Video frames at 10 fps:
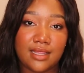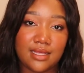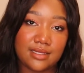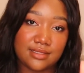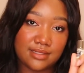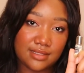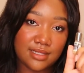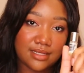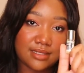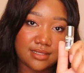this
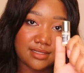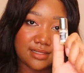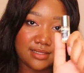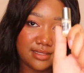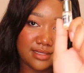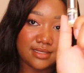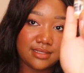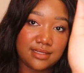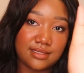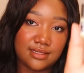
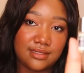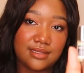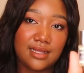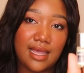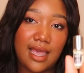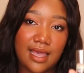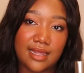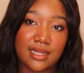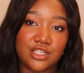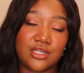is
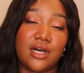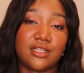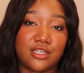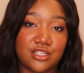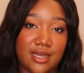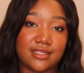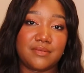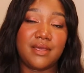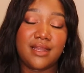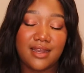an indolic
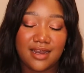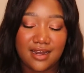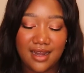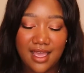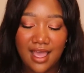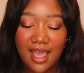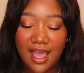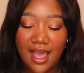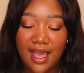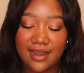jasmine.
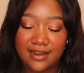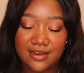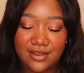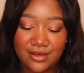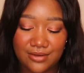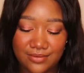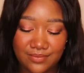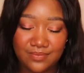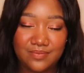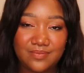I didn't know
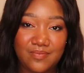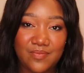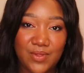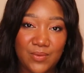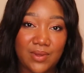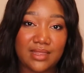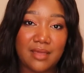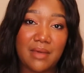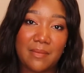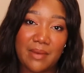what
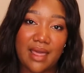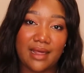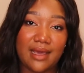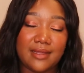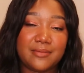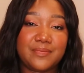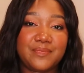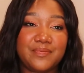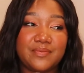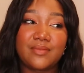they meant by that
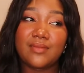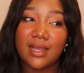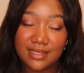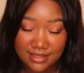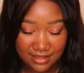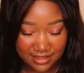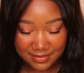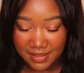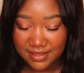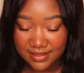until I
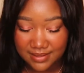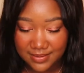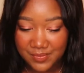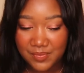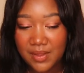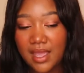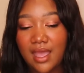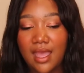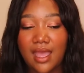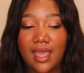smelled this.
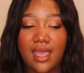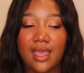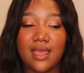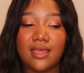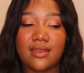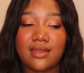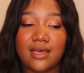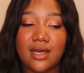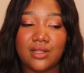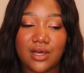And
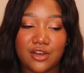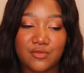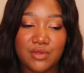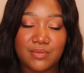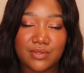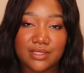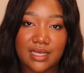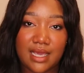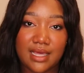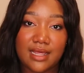a lot of people
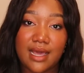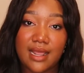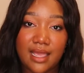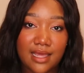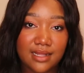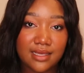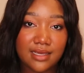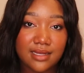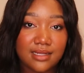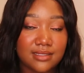say that
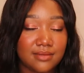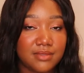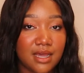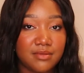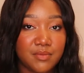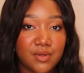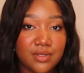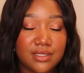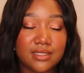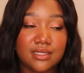Alien sometimes
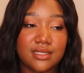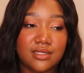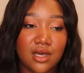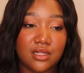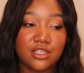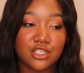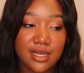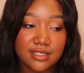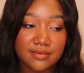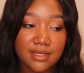pulls as an indolic
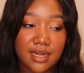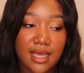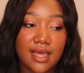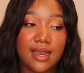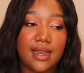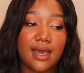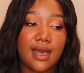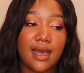jasmine, and